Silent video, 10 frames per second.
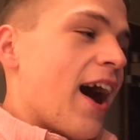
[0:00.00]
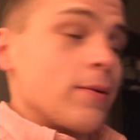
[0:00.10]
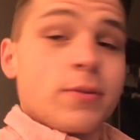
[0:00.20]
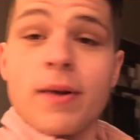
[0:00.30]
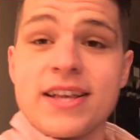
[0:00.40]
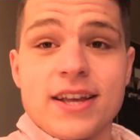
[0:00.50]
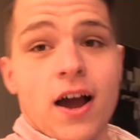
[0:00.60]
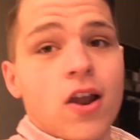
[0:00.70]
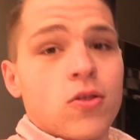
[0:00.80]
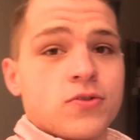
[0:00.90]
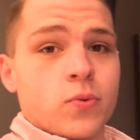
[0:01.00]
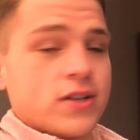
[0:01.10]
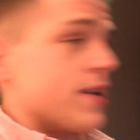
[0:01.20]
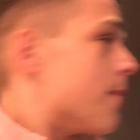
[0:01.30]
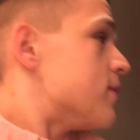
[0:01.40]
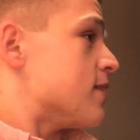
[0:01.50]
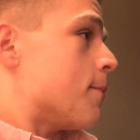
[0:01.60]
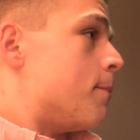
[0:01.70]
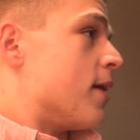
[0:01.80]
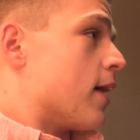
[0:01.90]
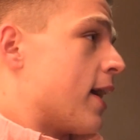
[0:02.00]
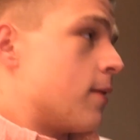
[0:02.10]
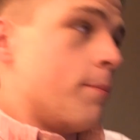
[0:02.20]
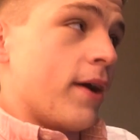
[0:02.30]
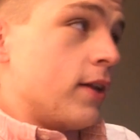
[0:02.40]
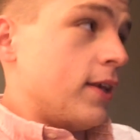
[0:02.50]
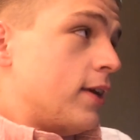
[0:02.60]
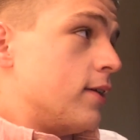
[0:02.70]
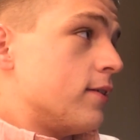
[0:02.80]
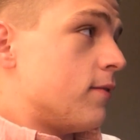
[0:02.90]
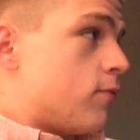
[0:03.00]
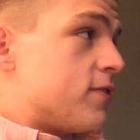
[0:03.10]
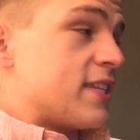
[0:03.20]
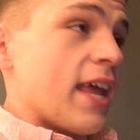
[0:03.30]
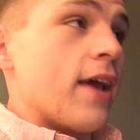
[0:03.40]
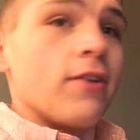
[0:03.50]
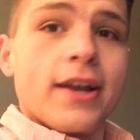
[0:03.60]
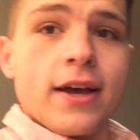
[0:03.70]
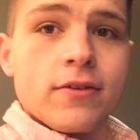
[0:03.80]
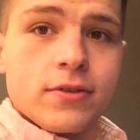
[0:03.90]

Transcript: I'm surprised I got all those words out because I bar I can barely stand right now.